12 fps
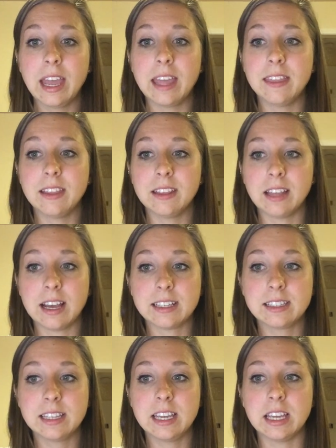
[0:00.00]
And then
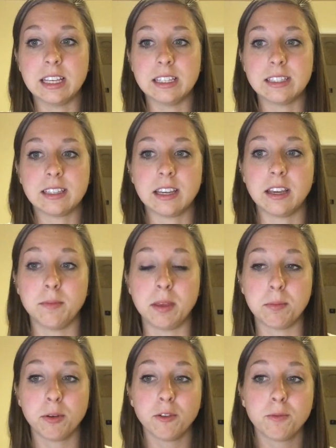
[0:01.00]
lastly is
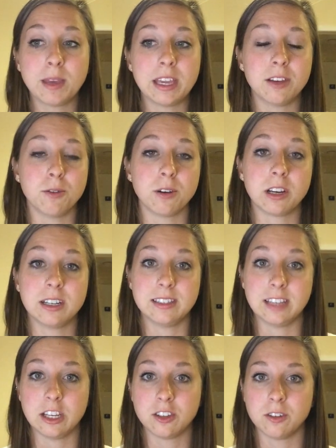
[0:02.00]
improvement in
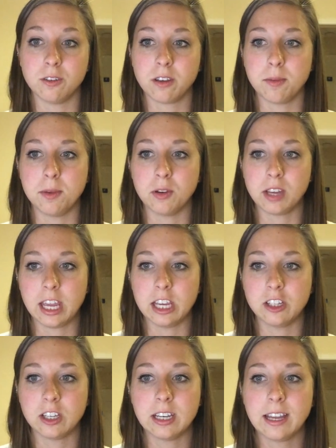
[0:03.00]
organizational
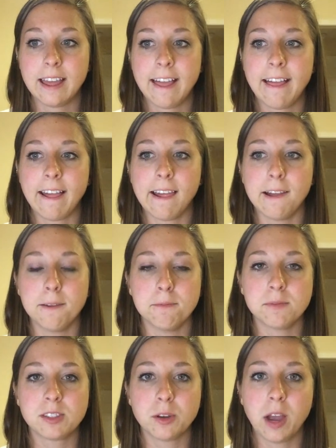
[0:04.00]
communication.
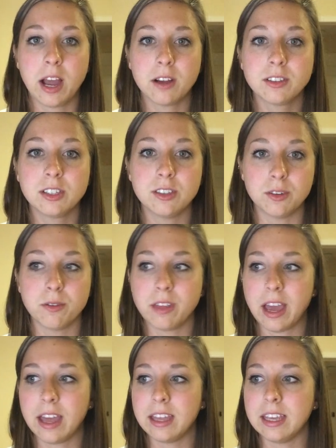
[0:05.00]
So how to do
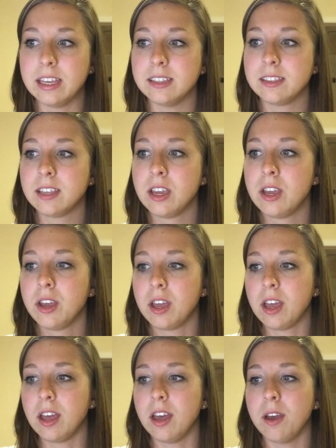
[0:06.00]
that is
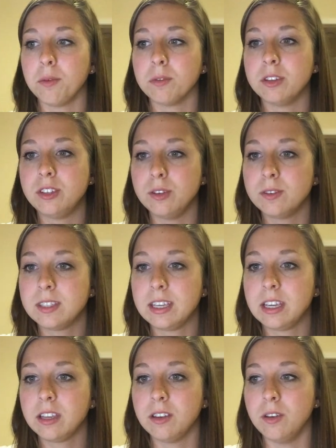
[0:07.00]

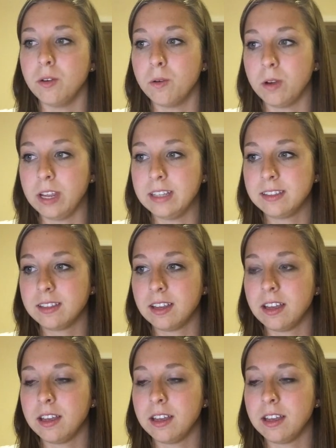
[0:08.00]
reducing noise.